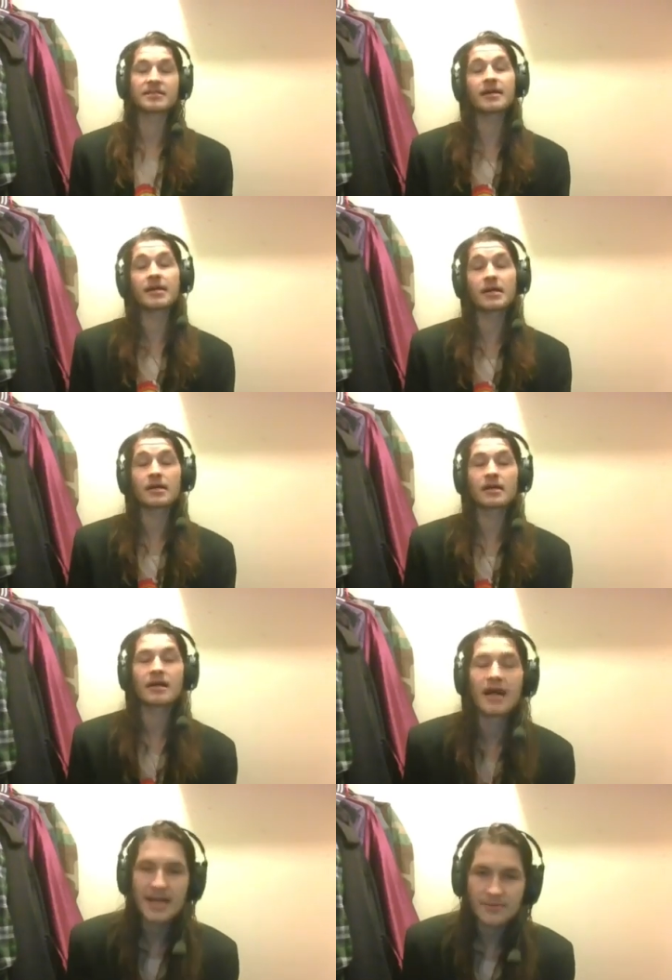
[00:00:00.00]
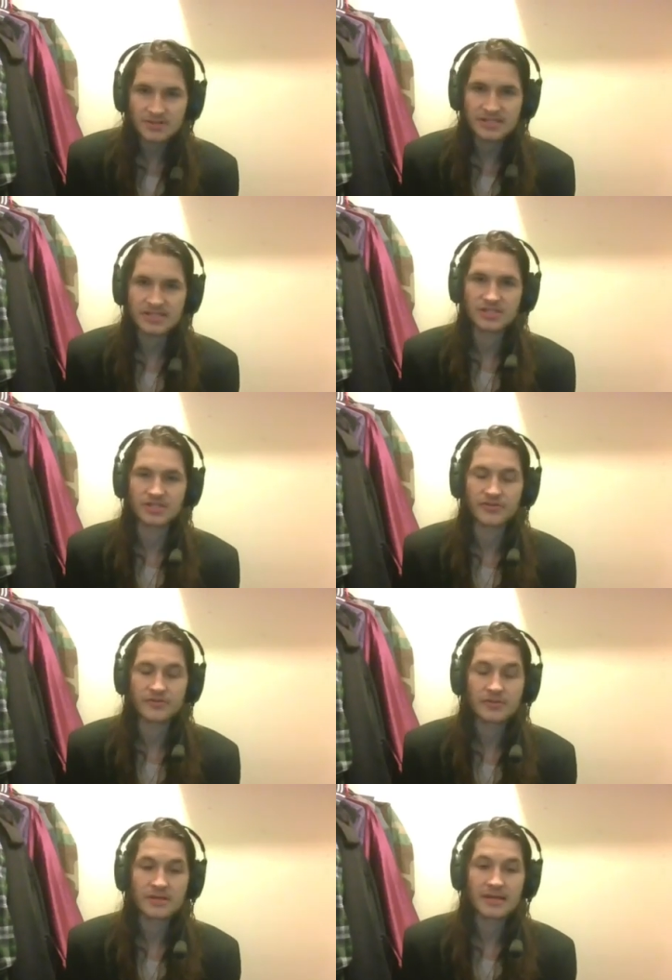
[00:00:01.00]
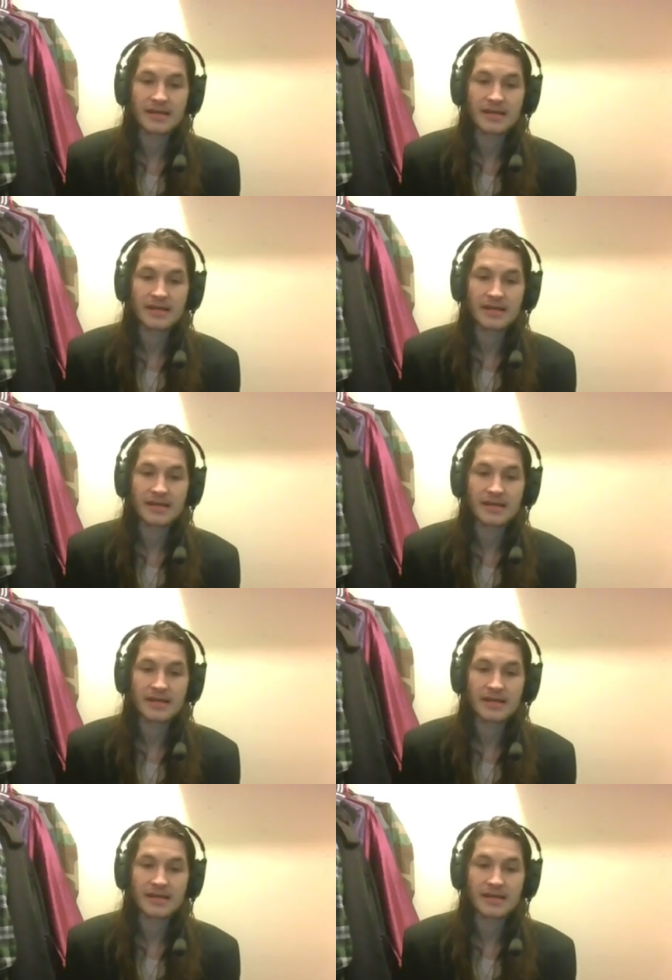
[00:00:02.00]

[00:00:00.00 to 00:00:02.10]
Today, I will teach you